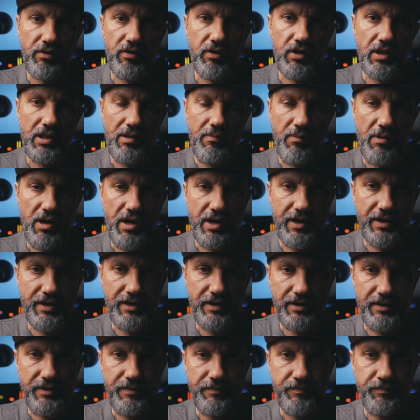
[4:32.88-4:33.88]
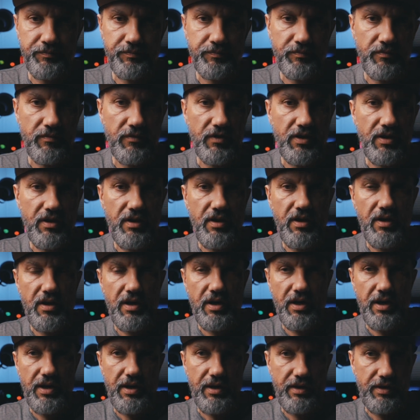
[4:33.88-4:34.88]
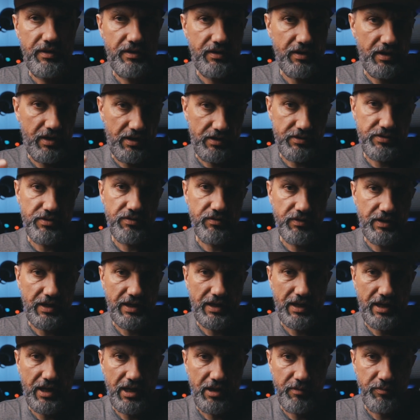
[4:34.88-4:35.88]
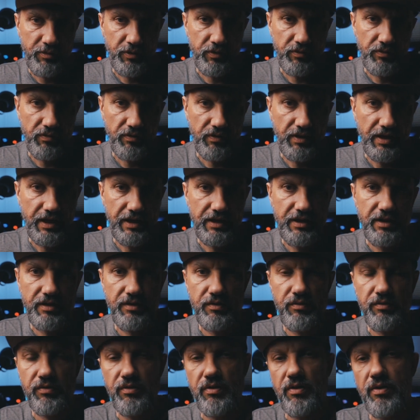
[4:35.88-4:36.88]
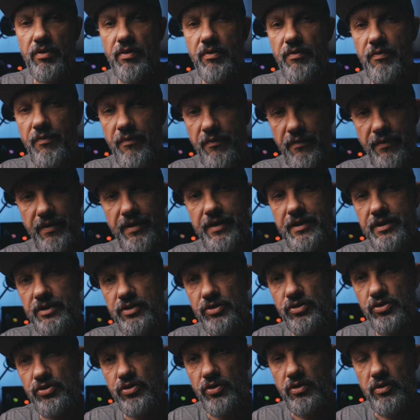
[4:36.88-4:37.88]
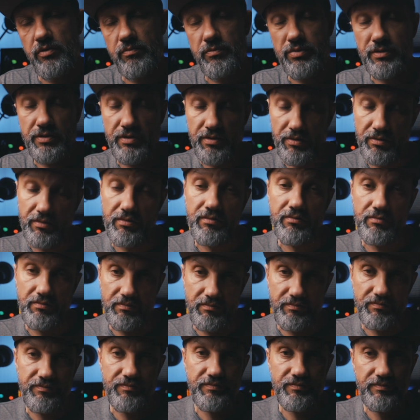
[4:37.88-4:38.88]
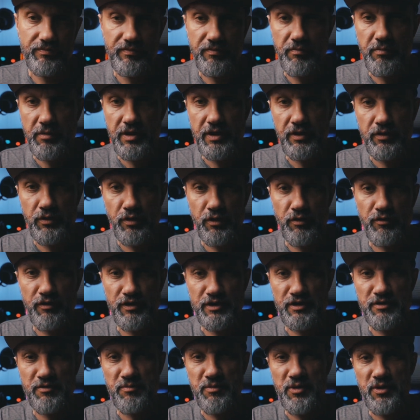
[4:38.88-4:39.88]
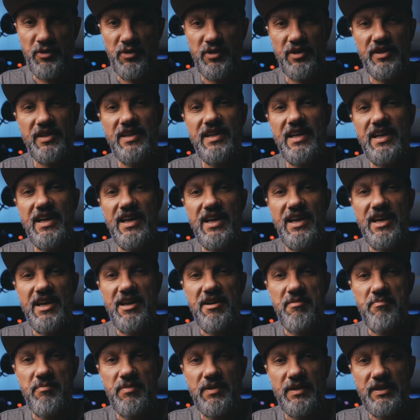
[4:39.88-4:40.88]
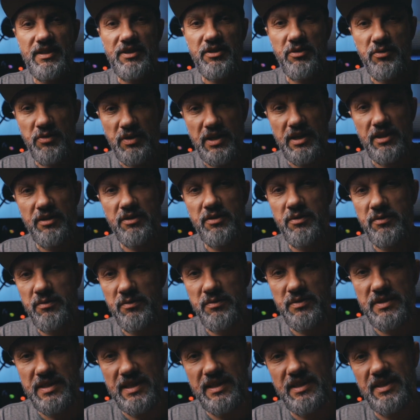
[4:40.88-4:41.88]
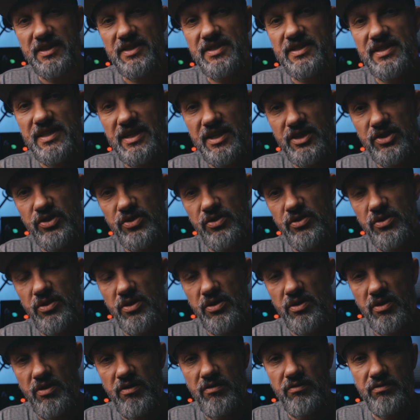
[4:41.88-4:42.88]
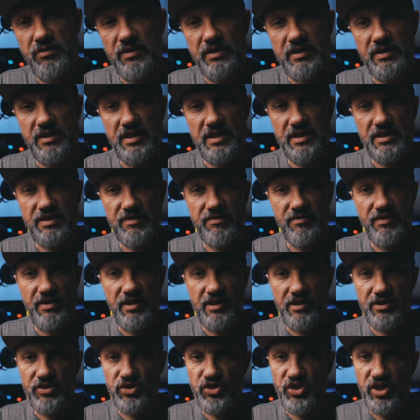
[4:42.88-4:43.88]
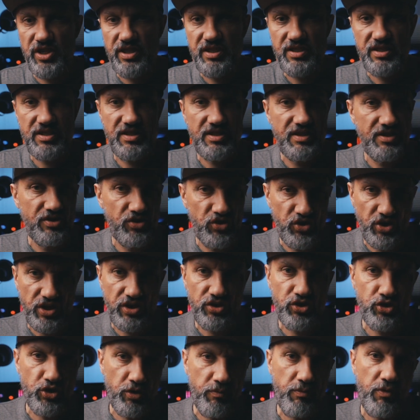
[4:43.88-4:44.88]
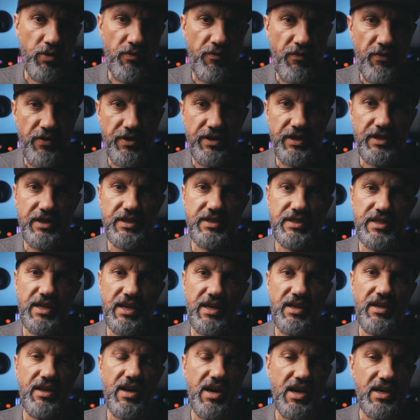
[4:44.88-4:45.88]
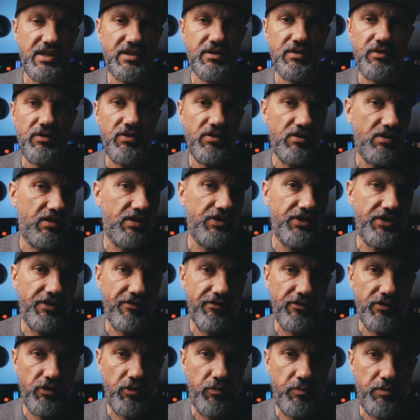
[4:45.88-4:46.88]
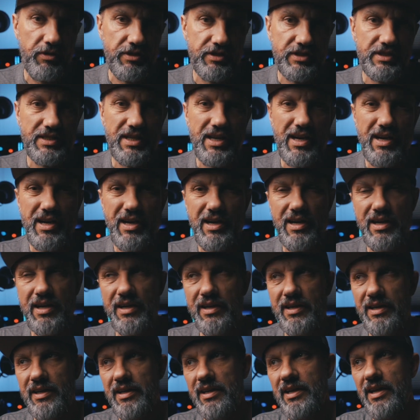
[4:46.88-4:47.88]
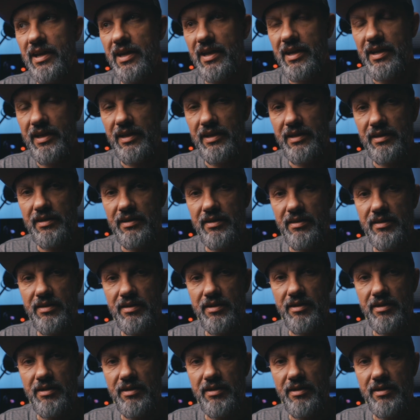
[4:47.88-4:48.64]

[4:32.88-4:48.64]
local market and also can help you to get into your first job. So, mentor once more. But you can do that research on your own as well. Just check job offerings and ask local developers. Again,